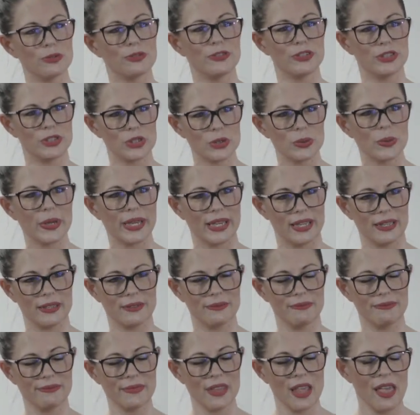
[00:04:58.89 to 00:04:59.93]
for doing.
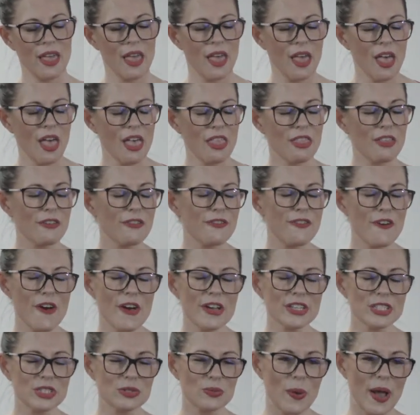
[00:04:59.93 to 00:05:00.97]
The
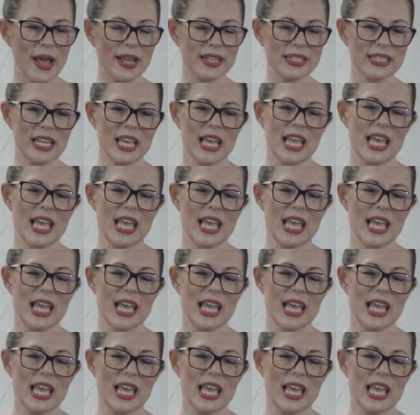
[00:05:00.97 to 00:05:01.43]
first one